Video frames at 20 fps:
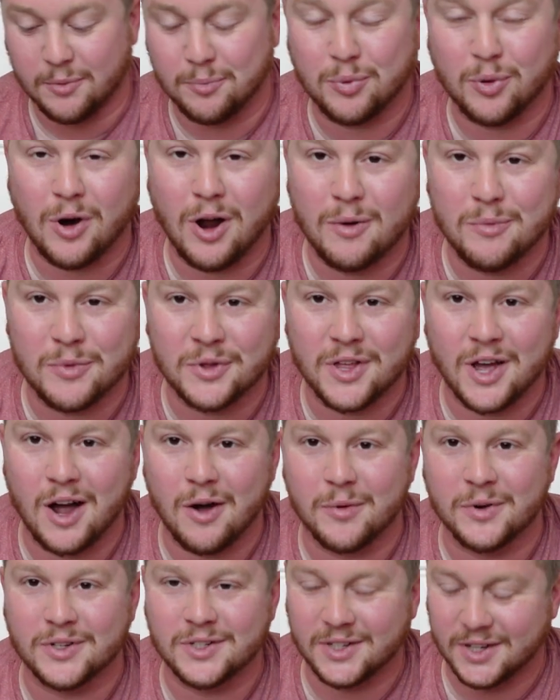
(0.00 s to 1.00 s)
problem with
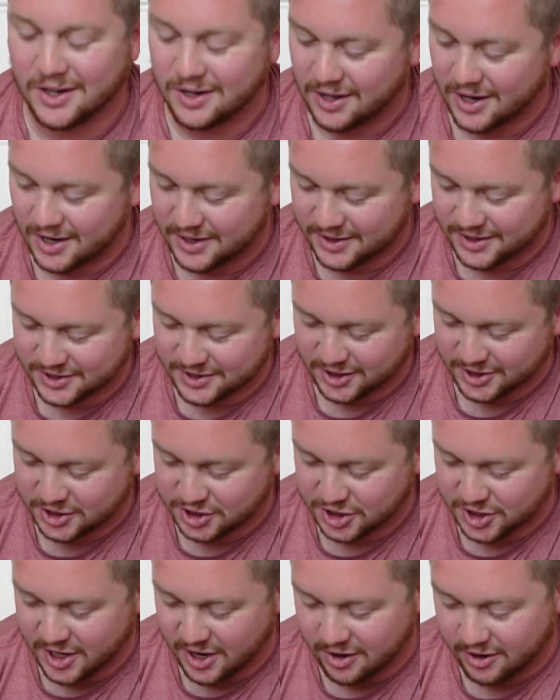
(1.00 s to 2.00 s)
Hot Wheels is you get a lot of these like
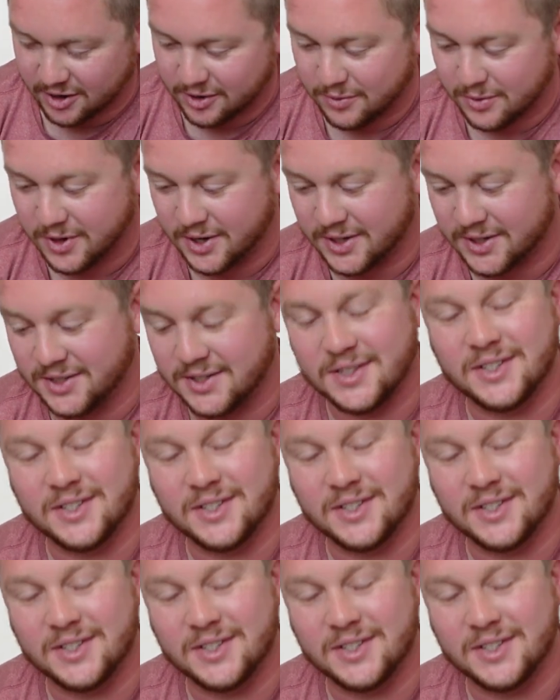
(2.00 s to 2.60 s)
generic ones,